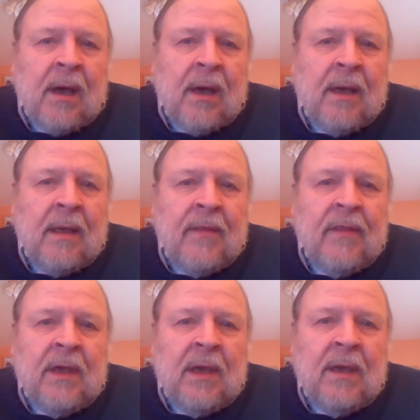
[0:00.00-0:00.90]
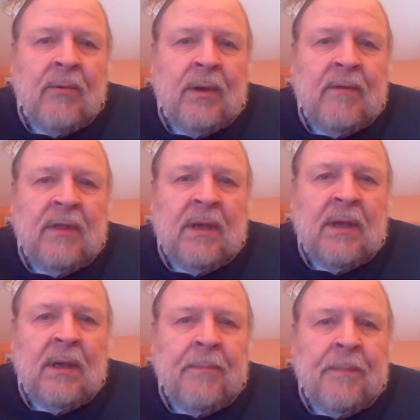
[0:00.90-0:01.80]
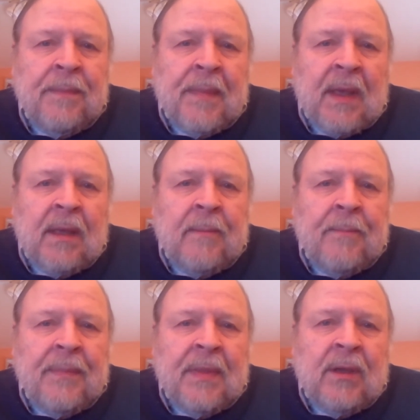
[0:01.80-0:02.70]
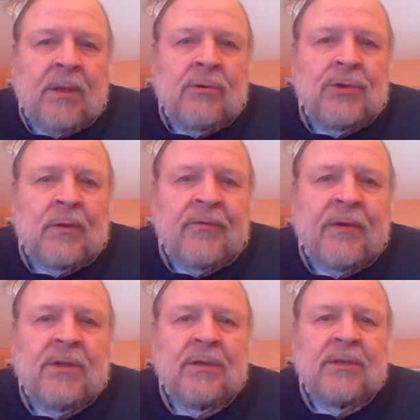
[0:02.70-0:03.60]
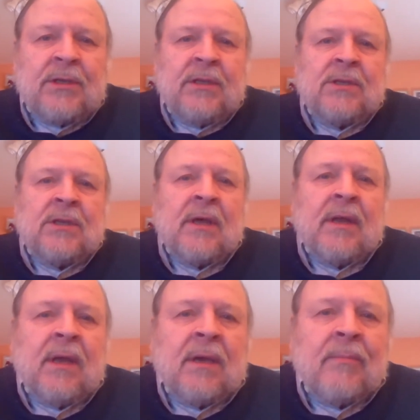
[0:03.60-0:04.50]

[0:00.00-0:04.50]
Uh, the, one of the um, unusual features of this study